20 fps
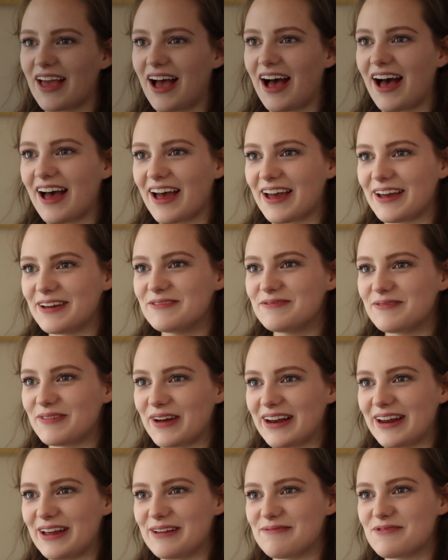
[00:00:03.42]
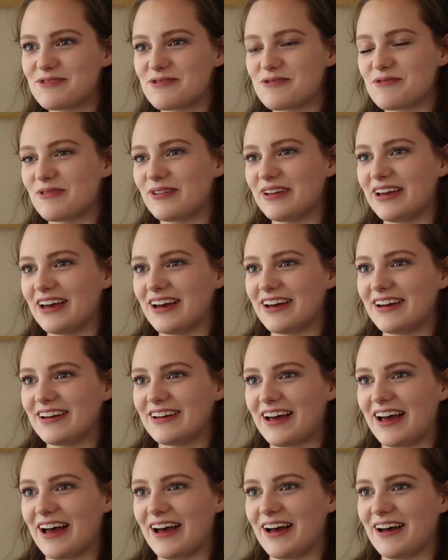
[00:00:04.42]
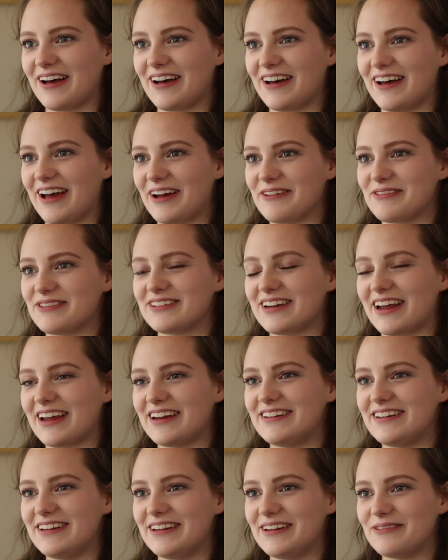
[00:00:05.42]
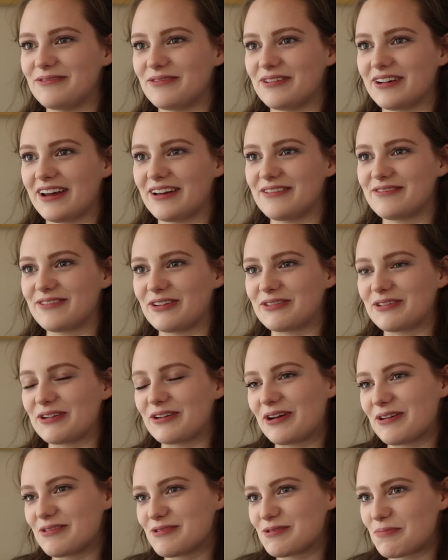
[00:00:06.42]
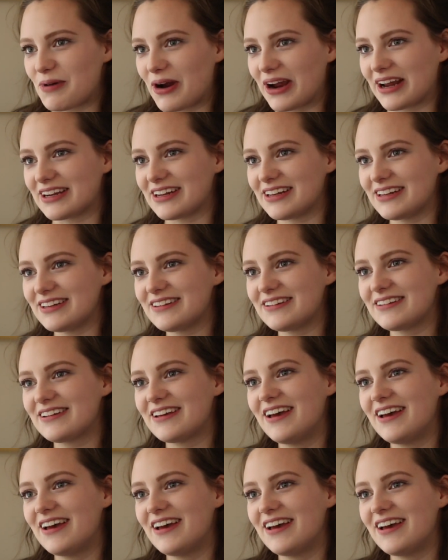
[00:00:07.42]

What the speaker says: Hi, my name's Julia. I was 19 when I found out I was pregnant,